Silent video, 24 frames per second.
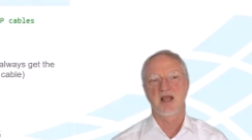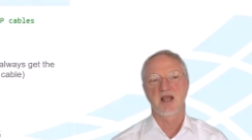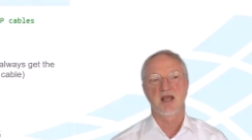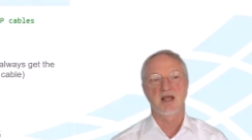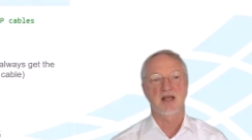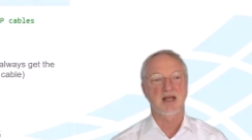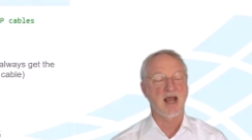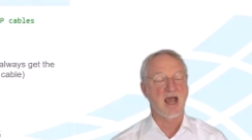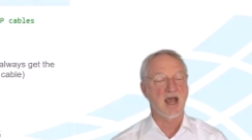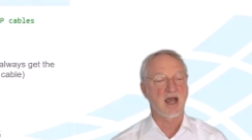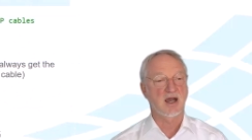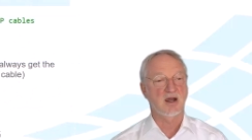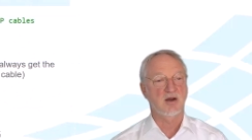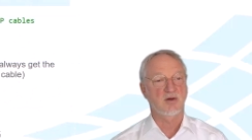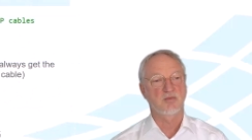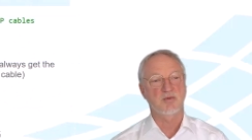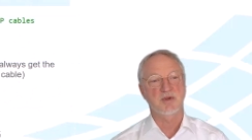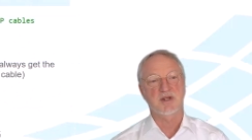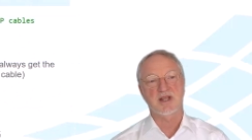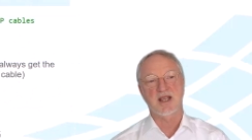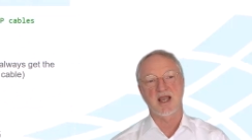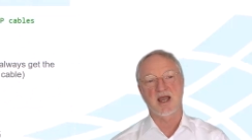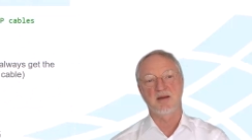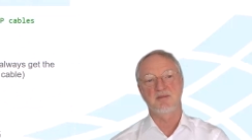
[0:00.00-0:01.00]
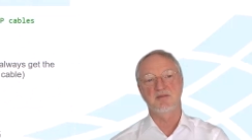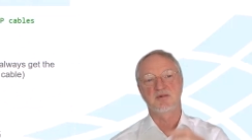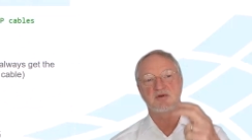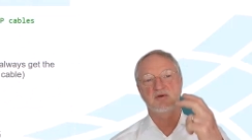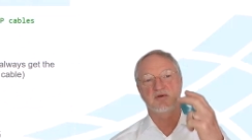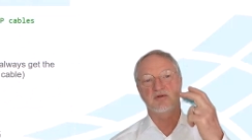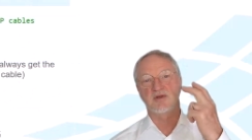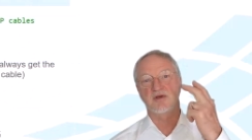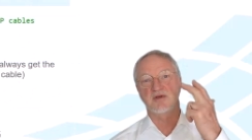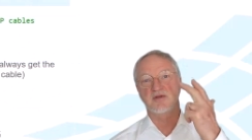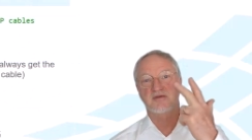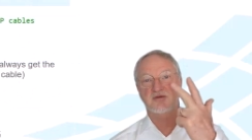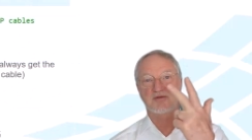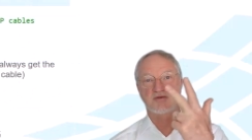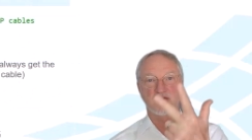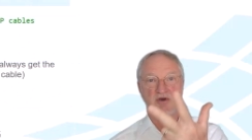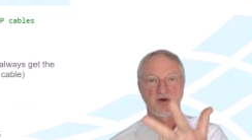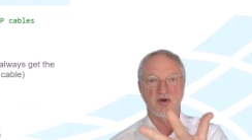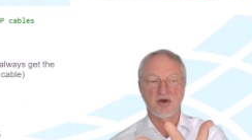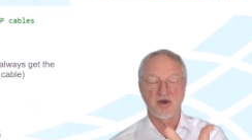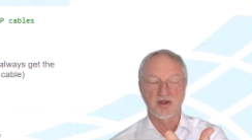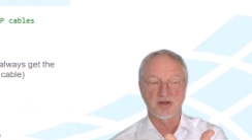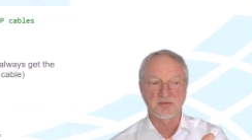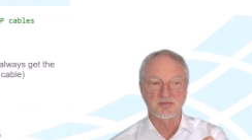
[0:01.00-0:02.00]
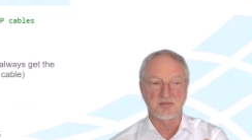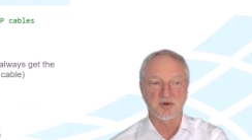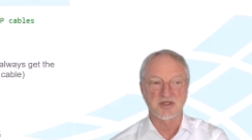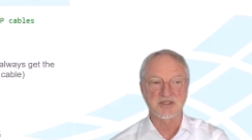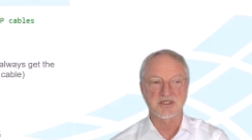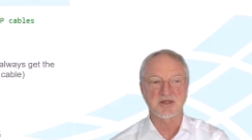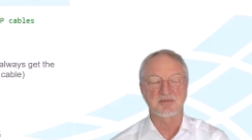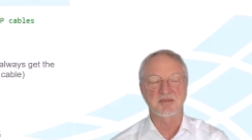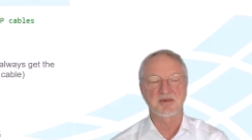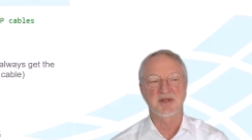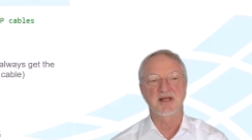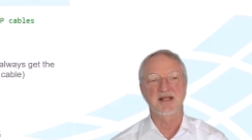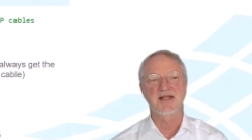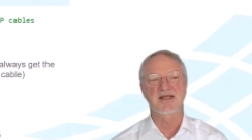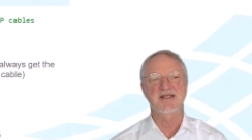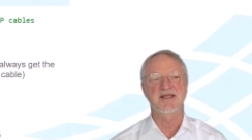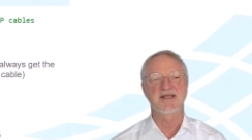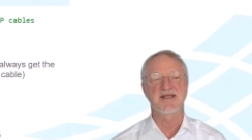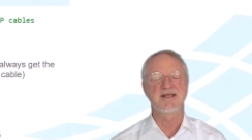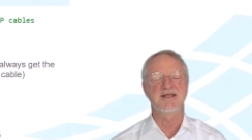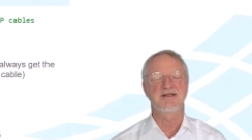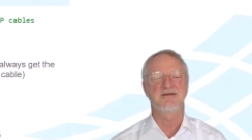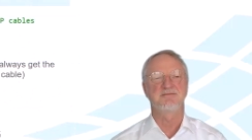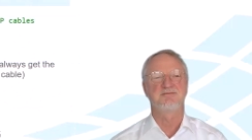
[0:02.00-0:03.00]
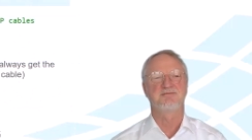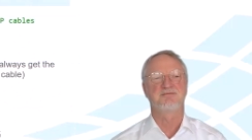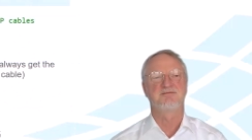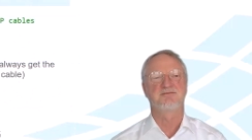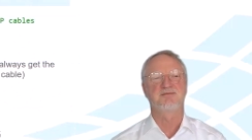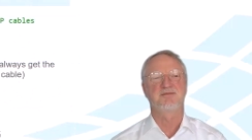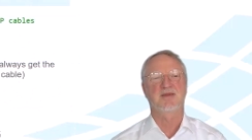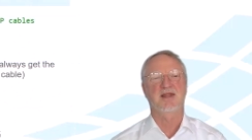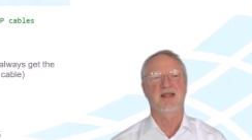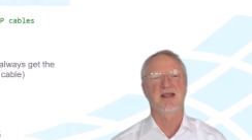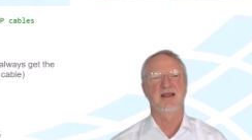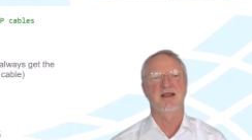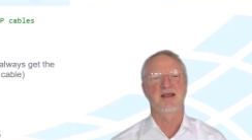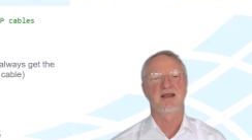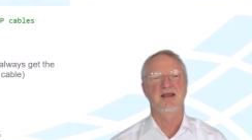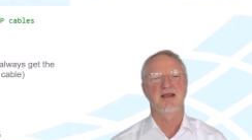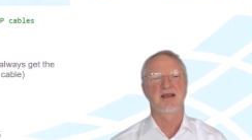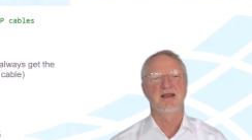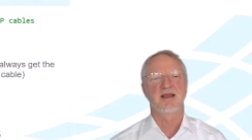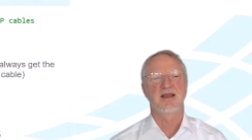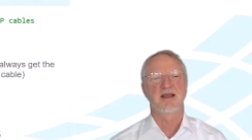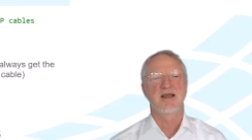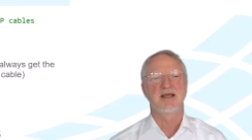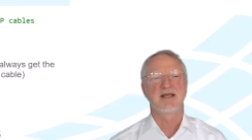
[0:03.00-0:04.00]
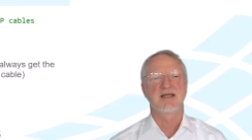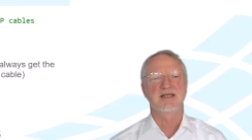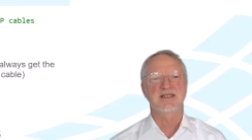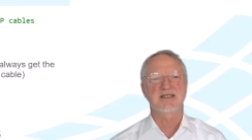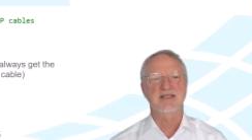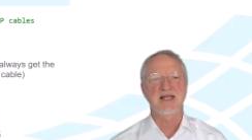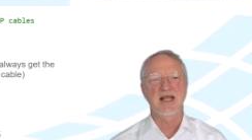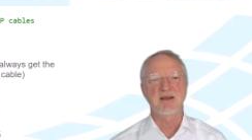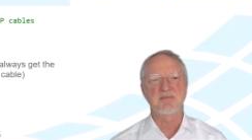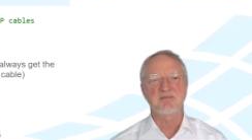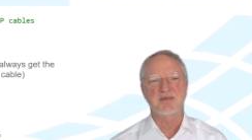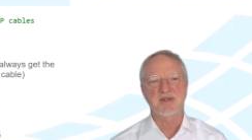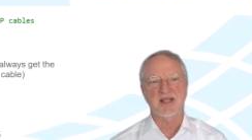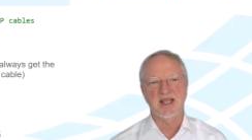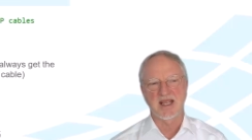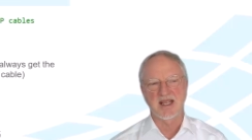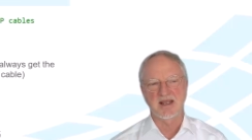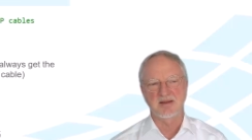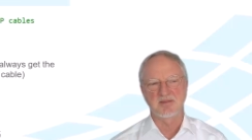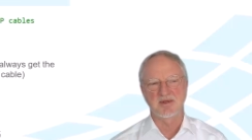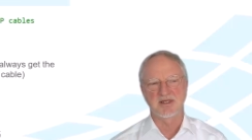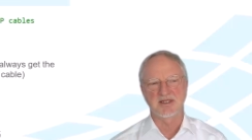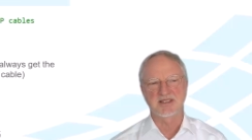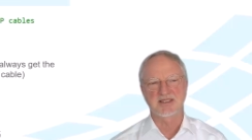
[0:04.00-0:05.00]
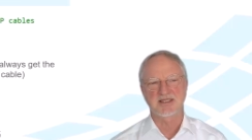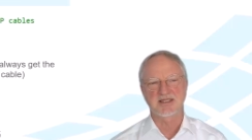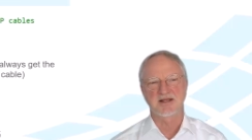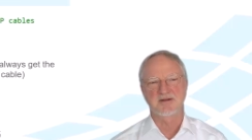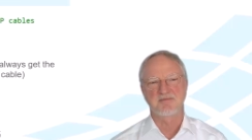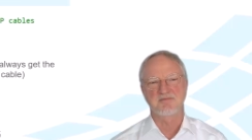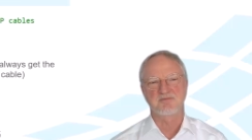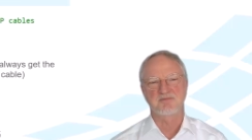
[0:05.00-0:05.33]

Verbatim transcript: Now we come to the third possibility, slip cables.